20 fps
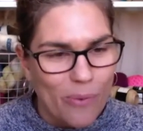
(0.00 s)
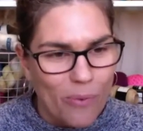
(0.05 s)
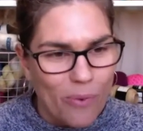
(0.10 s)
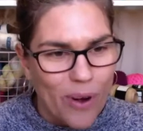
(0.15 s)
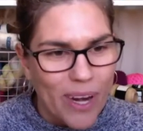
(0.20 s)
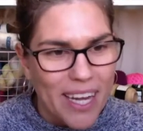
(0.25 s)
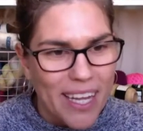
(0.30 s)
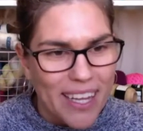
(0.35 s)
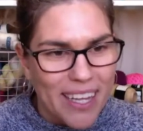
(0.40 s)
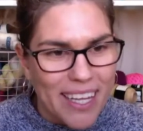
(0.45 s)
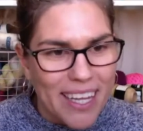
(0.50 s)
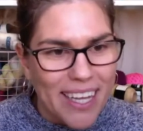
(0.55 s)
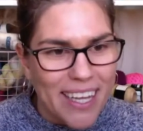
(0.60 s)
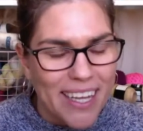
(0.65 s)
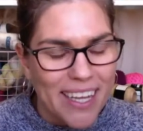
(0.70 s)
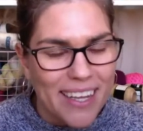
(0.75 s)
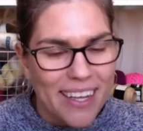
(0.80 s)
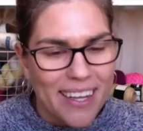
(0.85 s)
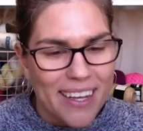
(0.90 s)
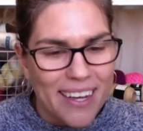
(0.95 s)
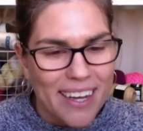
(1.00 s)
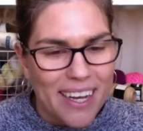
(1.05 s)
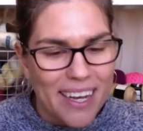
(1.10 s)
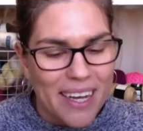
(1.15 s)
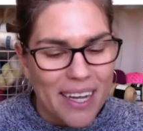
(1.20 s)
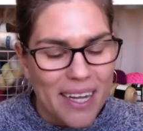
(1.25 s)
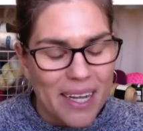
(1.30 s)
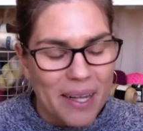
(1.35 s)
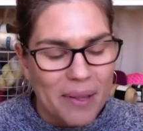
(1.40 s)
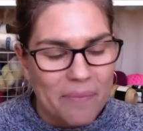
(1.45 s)
really
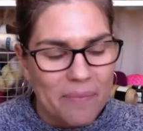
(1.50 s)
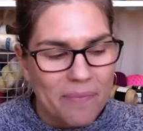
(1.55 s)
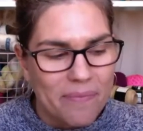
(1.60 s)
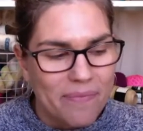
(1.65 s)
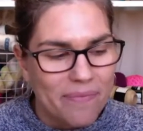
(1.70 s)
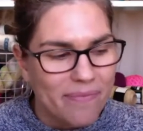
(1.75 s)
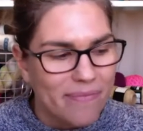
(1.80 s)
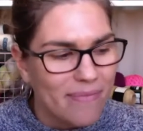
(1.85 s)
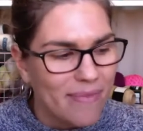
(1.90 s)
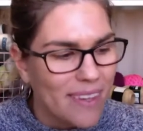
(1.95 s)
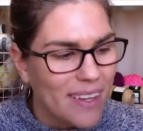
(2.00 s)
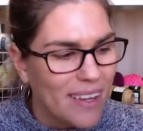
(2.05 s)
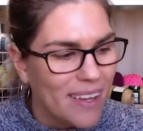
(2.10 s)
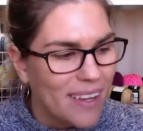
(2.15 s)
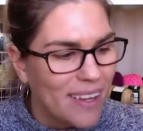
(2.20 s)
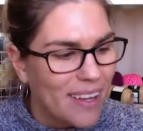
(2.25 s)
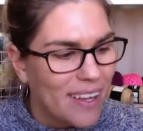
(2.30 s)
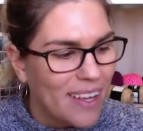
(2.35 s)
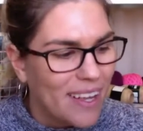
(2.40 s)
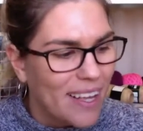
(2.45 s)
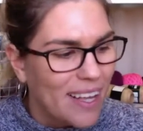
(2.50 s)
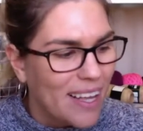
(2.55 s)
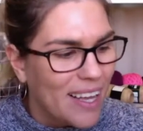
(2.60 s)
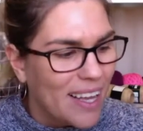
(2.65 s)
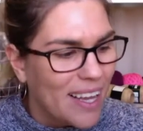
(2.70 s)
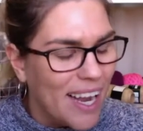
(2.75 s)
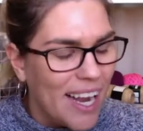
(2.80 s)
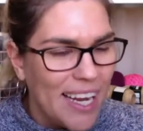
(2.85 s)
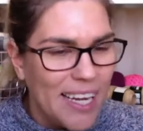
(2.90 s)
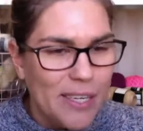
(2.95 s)

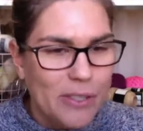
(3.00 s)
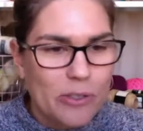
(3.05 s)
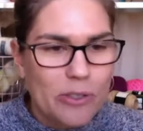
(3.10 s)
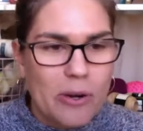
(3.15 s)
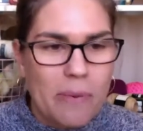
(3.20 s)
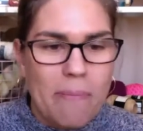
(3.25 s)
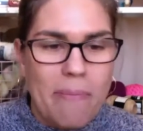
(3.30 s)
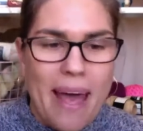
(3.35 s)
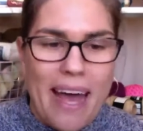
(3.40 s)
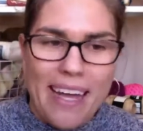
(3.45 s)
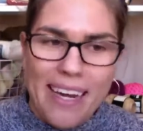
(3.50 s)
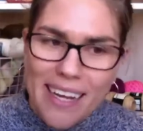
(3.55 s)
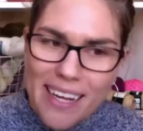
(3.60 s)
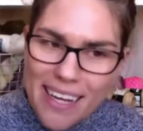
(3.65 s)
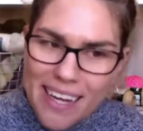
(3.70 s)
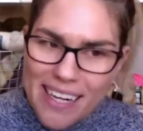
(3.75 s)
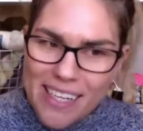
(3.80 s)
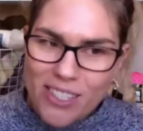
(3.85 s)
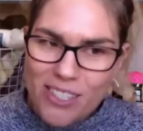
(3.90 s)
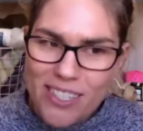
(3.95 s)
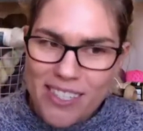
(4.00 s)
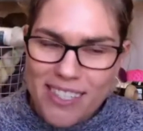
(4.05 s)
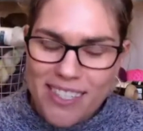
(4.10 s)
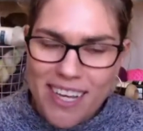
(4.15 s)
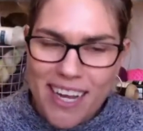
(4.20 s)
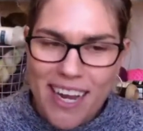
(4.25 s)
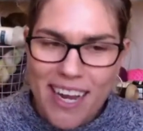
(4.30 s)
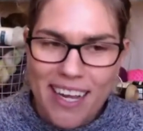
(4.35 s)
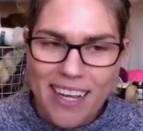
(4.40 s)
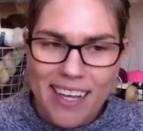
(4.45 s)
kind of traumatic, I should
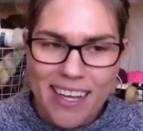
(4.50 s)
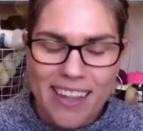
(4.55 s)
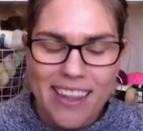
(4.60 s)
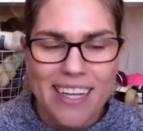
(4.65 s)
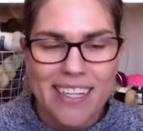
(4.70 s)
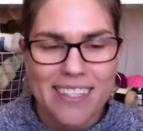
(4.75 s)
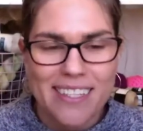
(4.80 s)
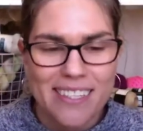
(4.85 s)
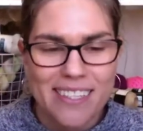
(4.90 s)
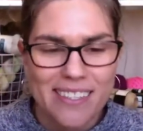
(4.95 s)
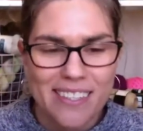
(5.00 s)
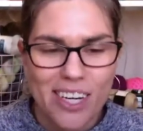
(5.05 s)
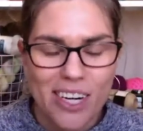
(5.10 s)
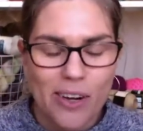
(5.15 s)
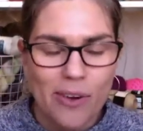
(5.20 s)
say. And that's, you